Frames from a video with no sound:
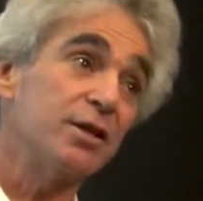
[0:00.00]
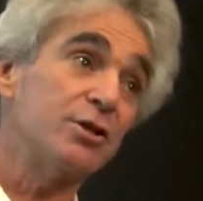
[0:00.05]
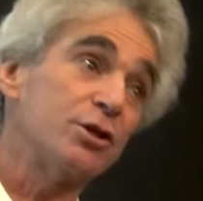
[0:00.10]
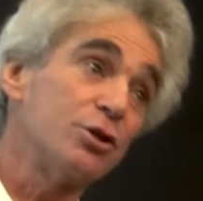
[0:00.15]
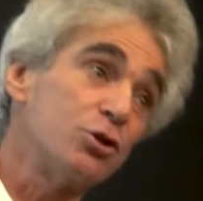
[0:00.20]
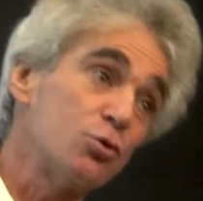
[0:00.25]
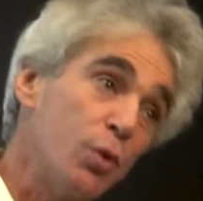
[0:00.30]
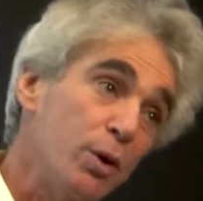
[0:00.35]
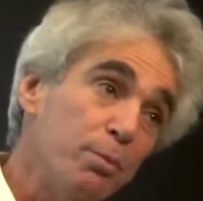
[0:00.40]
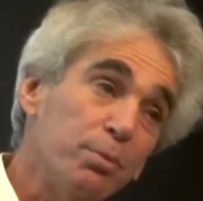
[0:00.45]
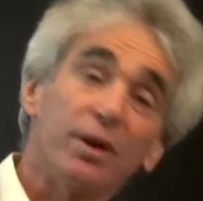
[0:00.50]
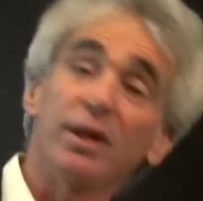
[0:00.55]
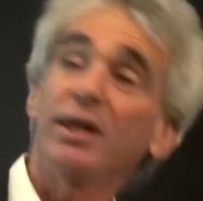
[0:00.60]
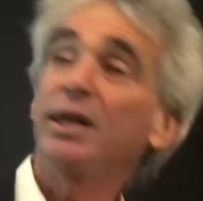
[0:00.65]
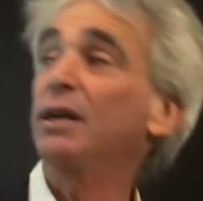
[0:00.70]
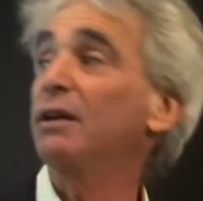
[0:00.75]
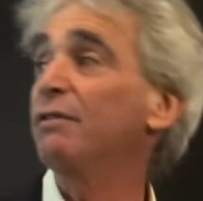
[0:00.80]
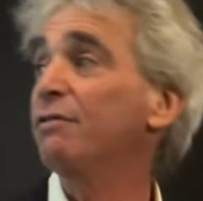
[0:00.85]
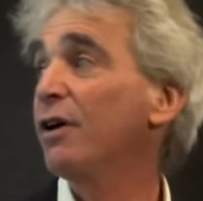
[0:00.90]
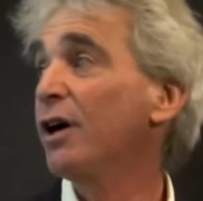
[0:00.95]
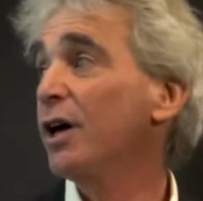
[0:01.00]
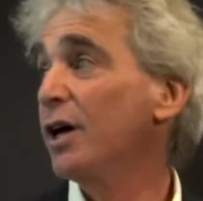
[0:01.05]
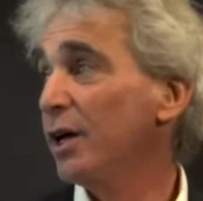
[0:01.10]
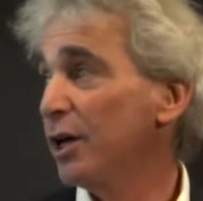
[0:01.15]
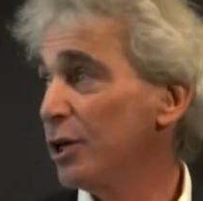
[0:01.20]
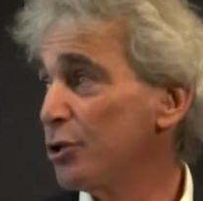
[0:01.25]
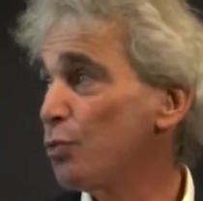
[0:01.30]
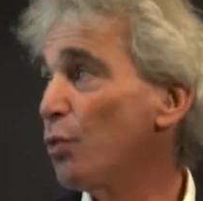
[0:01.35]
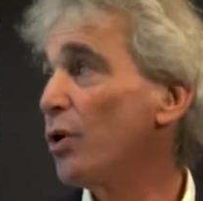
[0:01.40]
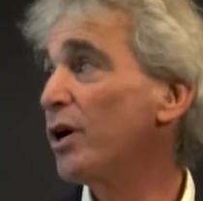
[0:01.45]
distance, we believe,
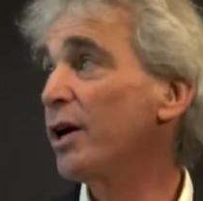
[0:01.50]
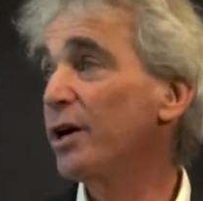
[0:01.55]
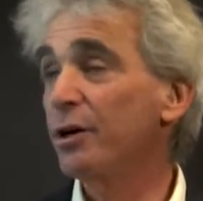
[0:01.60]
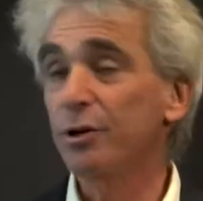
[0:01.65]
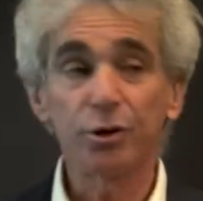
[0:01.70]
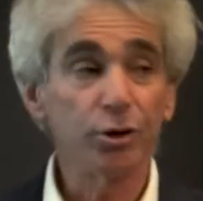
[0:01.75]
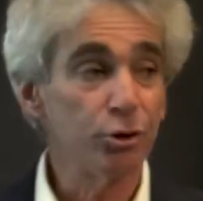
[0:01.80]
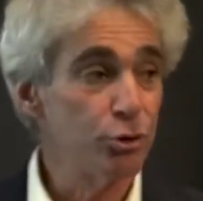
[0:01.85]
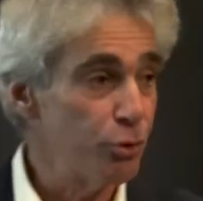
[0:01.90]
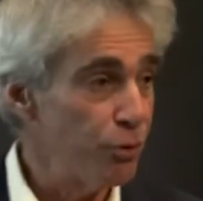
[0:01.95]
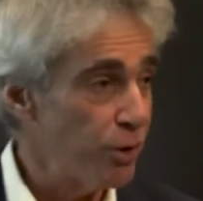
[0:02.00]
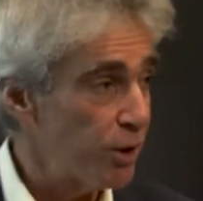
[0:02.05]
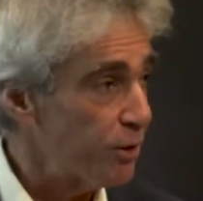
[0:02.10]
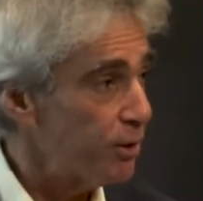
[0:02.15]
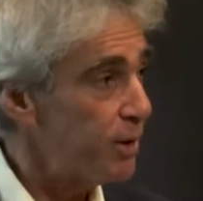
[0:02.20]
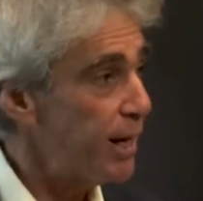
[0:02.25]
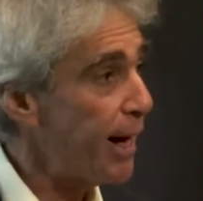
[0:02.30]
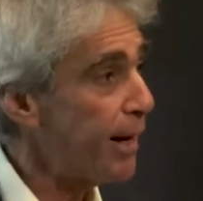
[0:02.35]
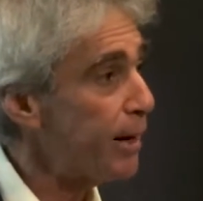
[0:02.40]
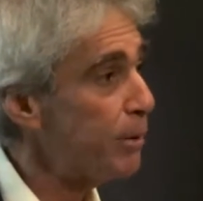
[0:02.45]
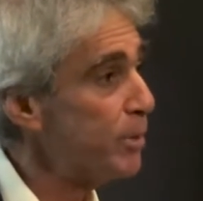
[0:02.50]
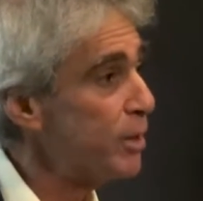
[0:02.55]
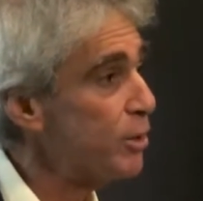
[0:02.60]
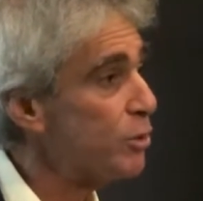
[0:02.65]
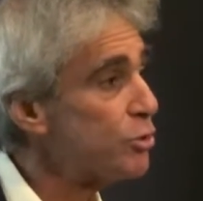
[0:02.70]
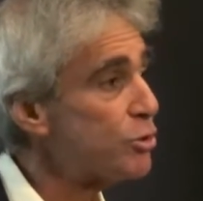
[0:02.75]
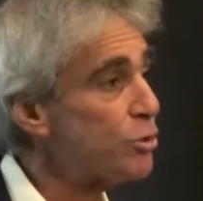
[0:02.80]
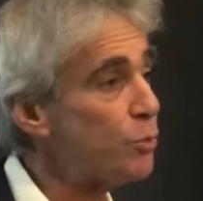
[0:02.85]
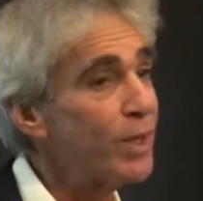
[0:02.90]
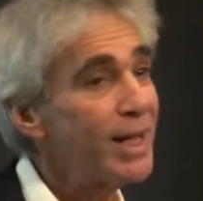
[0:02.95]
is 100 to 200
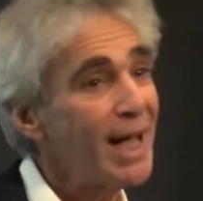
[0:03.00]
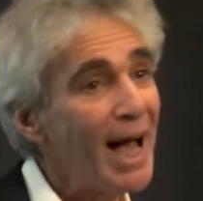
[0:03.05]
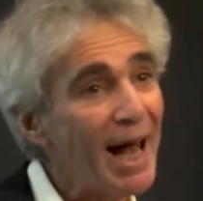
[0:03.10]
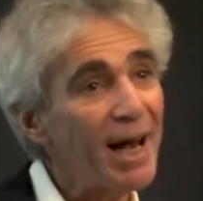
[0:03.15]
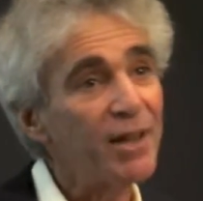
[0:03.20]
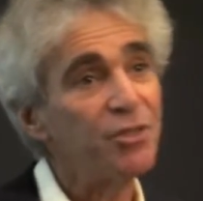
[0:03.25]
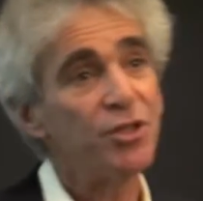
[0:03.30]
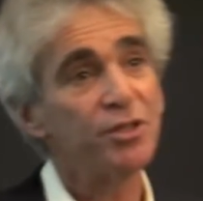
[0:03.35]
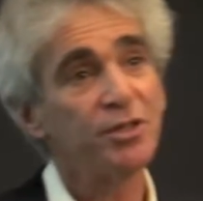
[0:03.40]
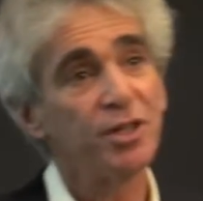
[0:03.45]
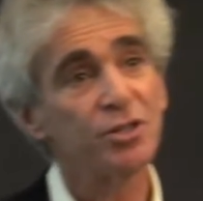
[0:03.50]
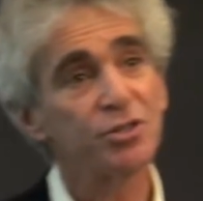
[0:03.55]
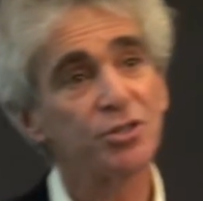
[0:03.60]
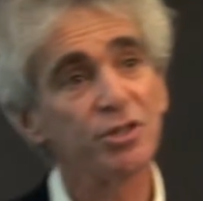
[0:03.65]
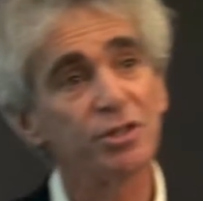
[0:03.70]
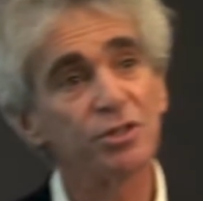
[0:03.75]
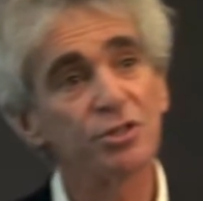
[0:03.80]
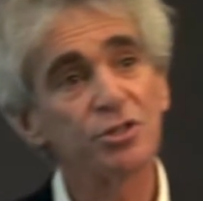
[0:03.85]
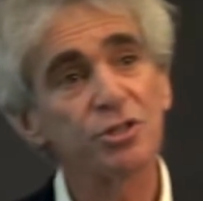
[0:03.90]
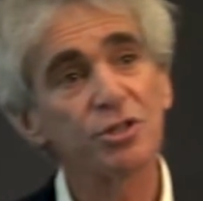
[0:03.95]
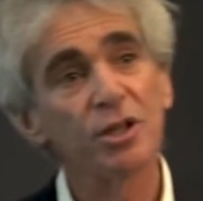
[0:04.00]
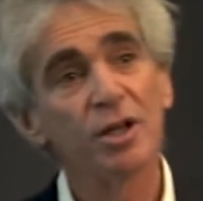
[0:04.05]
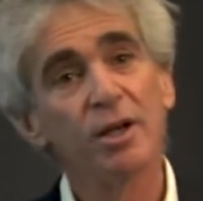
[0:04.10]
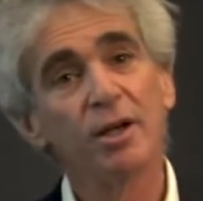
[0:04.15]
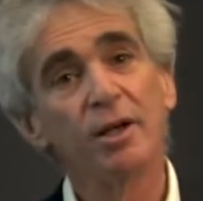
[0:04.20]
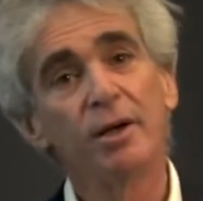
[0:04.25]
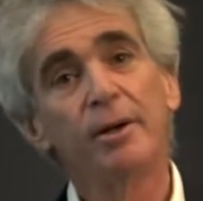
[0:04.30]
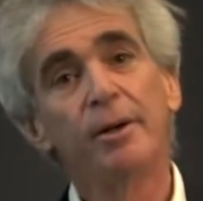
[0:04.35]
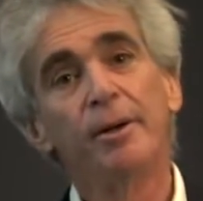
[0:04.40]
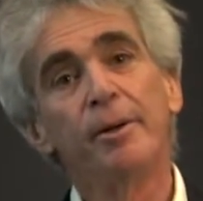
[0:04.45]
nanometers. And we got at the distance
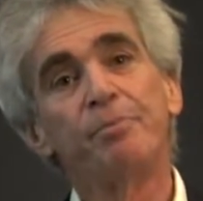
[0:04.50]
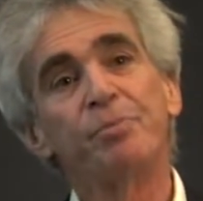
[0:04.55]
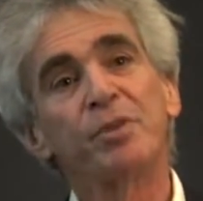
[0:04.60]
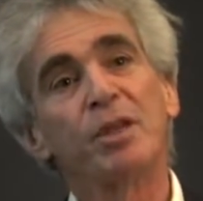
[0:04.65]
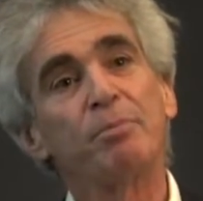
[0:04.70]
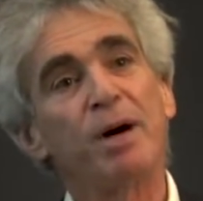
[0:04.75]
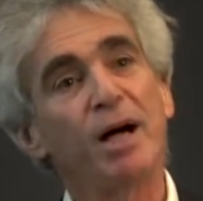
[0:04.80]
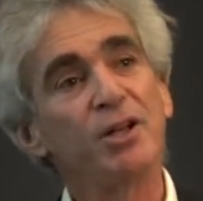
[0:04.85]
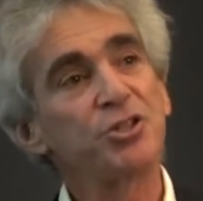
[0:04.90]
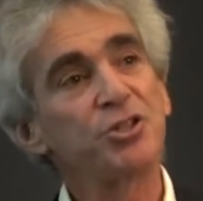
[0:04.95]
by